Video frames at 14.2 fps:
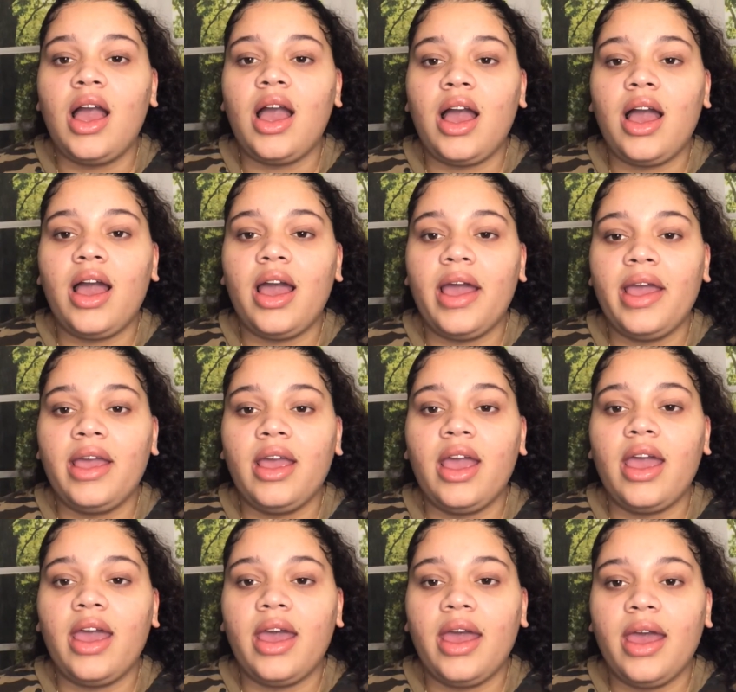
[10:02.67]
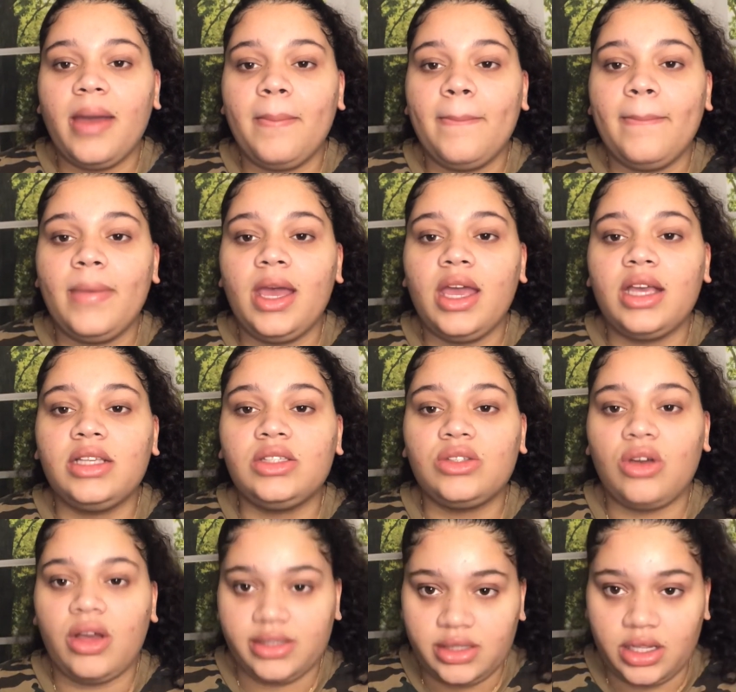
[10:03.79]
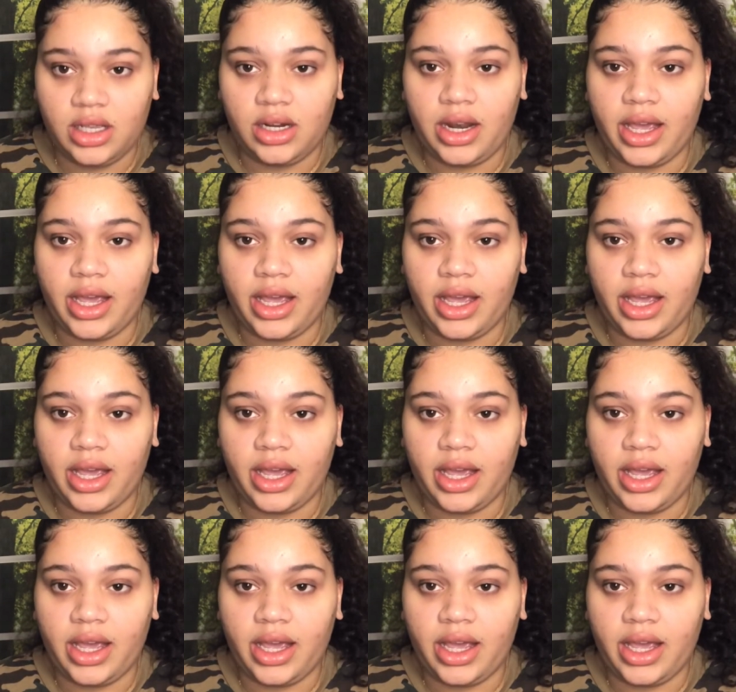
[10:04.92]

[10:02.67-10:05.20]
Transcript: I am exhausted.